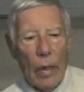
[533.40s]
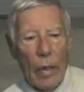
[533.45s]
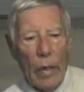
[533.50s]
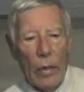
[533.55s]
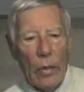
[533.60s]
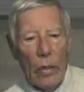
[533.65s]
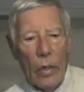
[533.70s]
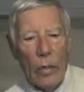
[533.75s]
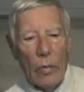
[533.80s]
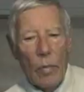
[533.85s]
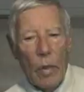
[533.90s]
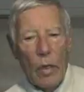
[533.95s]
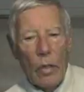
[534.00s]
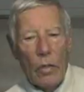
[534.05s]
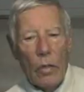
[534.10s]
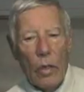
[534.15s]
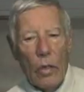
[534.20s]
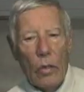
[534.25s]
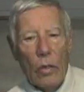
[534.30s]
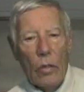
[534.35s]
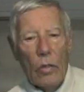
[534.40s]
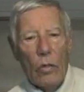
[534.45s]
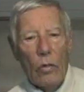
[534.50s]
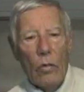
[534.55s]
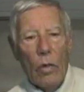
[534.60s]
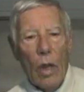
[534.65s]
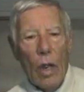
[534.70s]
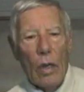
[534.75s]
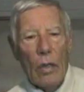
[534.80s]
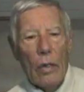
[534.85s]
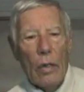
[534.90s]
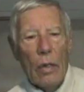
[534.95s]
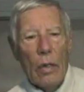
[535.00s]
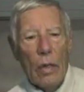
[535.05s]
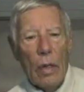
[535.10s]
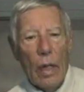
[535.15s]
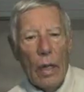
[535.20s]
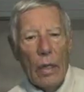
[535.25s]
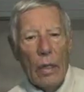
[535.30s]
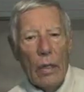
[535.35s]
He says, my son, do not
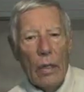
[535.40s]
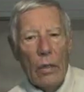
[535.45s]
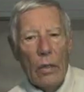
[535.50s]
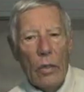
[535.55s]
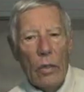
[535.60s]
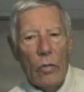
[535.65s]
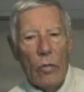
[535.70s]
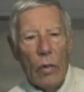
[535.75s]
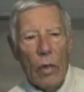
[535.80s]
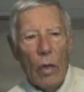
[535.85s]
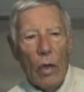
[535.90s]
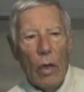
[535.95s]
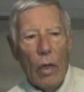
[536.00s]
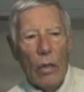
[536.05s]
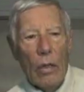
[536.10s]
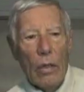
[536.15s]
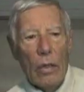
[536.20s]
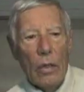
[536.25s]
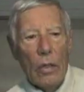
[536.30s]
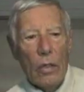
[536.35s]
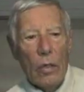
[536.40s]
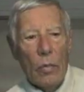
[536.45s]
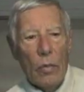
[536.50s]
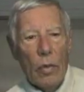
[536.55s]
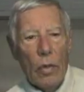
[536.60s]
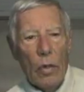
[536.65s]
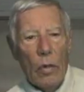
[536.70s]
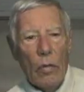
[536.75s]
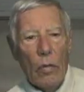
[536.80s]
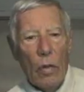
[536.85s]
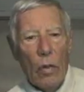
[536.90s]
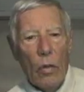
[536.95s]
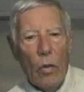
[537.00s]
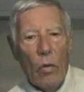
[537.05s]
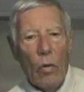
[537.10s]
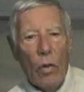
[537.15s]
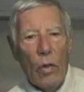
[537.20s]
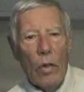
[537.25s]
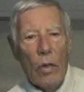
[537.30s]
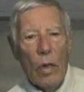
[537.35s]
lightly disregard the discipline of the
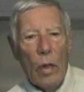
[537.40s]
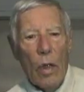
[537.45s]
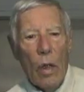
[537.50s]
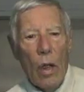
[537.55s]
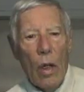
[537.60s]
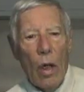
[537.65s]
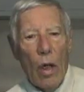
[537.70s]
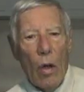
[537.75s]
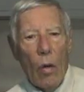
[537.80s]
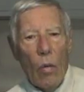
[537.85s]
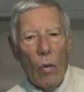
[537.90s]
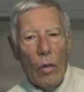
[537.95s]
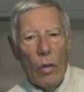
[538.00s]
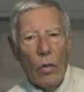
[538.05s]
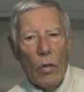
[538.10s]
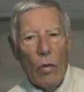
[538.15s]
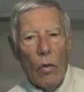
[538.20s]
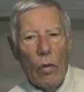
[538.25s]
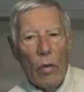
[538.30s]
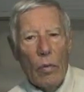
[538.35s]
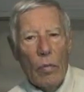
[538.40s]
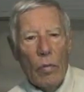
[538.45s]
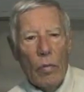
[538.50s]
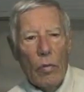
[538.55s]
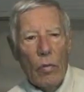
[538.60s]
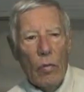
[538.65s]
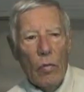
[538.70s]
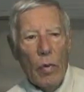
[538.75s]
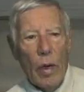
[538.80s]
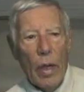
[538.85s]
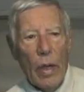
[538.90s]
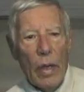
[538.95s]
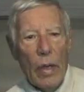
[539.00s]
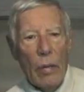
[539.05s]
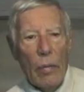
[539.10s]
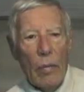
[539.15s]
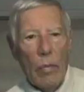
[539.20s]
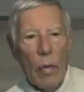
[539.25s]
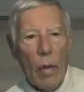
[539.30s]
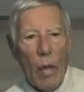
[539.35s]
Lord when you are reproved by
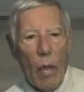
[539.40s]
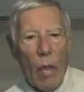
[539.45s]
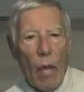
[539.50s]
him.